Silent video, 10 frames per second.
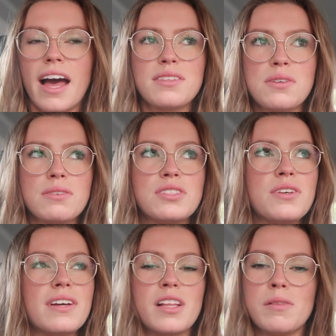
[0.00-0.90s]
I'll talk to
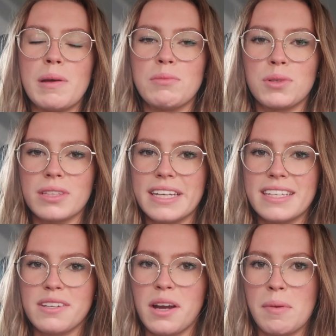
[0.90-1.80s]
you a little bit more
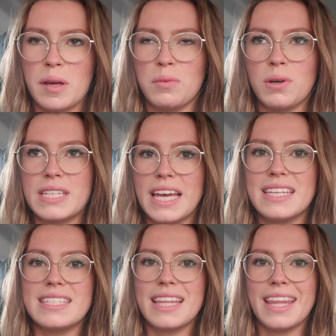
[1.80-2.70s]
later about what it
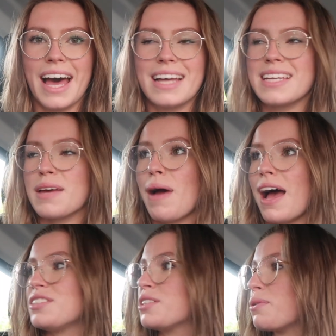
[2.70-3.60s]
is that I'm
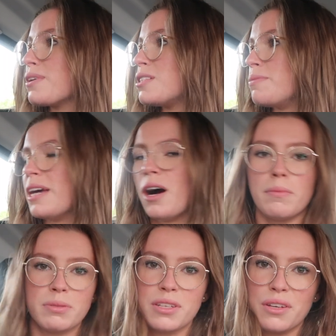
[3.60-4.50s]
actually going to be
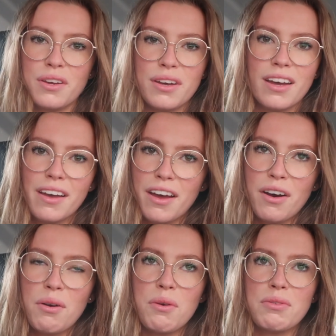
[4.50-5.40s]
up to
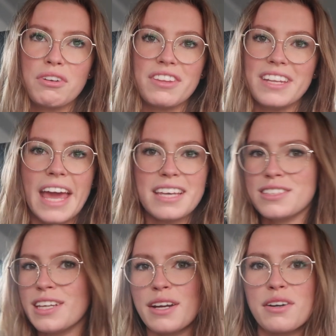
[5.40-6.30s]
over the next
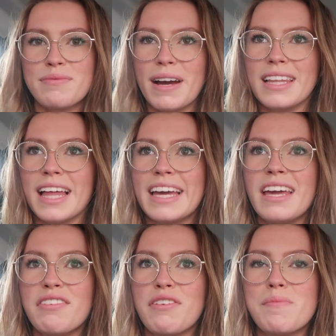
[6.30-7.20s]
year of my
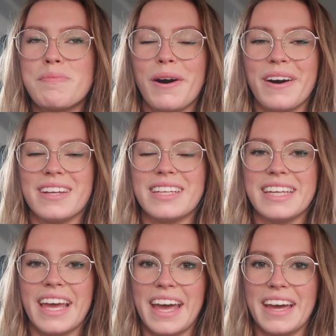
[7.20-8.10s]
life, but
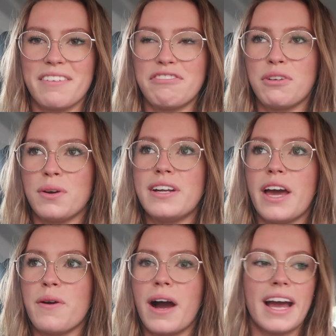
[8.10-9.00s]
yeah, for
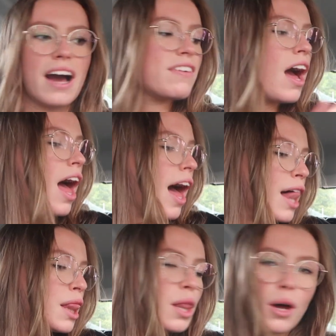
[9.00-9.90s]
now I have
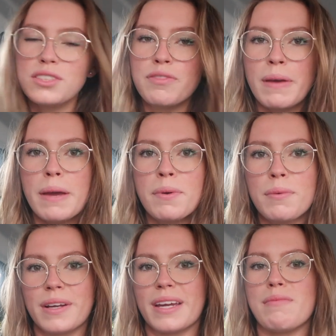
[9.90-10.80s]
a lot of
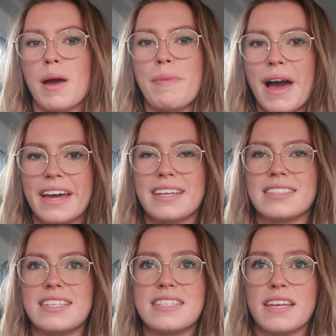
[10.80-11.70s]
paperwork in my bag
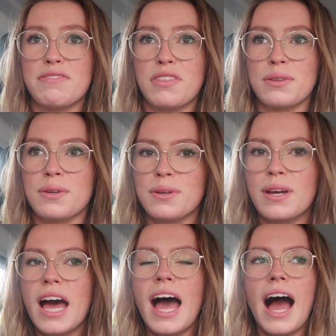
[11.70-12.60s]
to sift through.
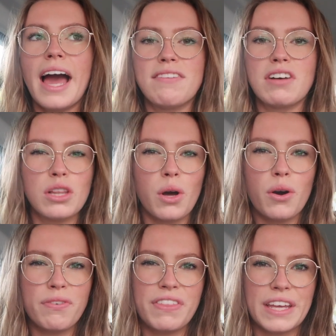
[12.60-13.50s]
I have a
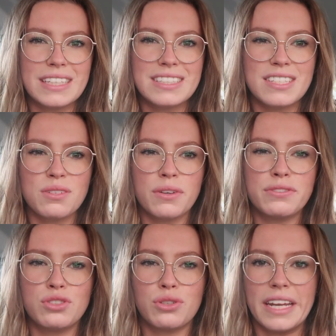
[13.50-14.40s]
lot of things to sort of
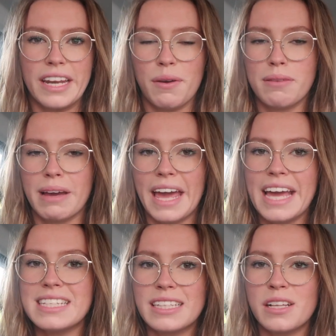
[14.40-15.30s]
straighten out in my
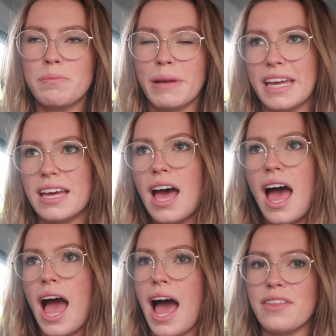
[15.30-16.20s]
head a little bit,
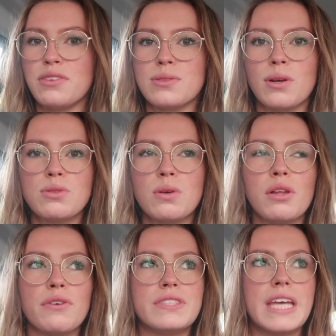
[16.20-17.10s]
and there's also a
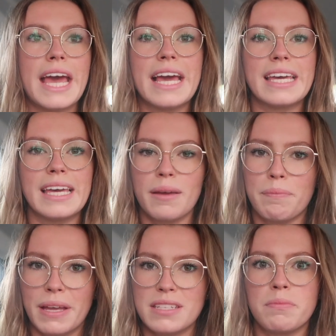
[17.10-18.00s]
lot of techie
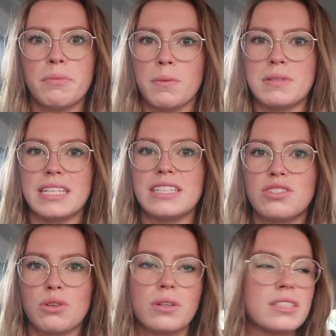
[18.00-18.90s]
bits and bobs that need
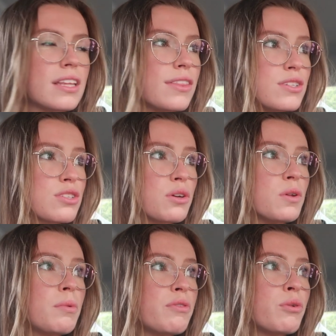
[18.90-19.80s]
sorted in the
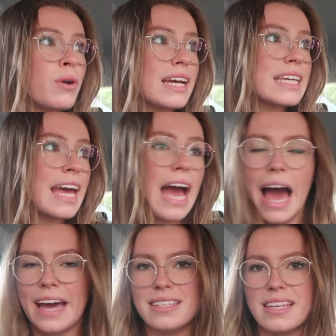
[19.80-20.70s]
school before I get
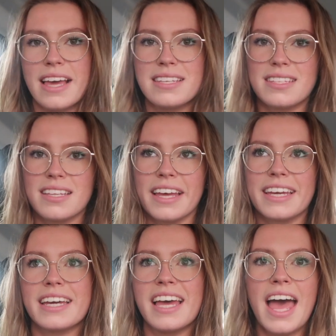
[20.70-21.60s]
access to like